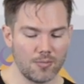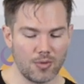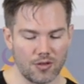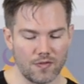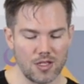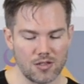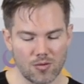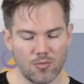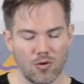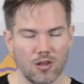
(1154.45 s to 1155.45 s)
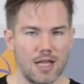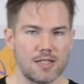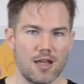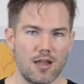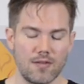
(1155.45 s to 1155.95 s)
Both of these are more or
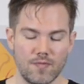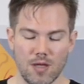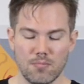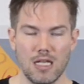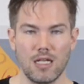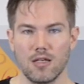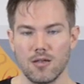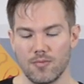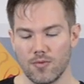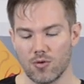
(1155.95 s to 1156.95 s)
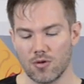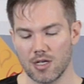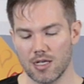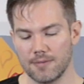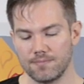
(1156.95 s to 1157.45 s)
less at a medium or
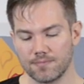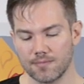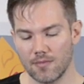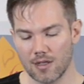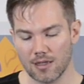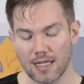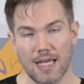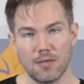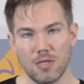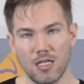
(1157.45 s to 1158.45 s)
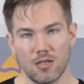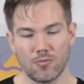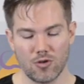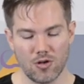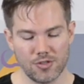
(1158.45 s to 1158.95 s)
a light
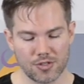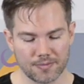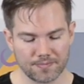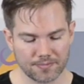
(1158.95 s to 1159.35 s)
medium roast.